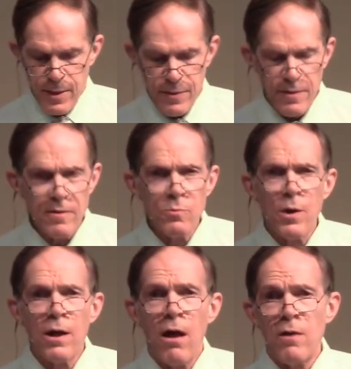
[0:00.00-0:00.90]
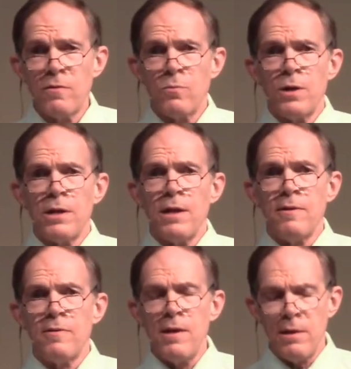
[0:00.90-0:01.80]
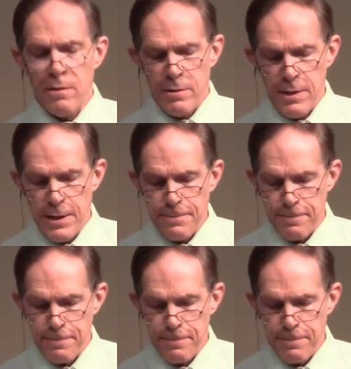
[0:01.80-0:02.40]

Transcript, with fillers: And this is what also what Ezekiel did.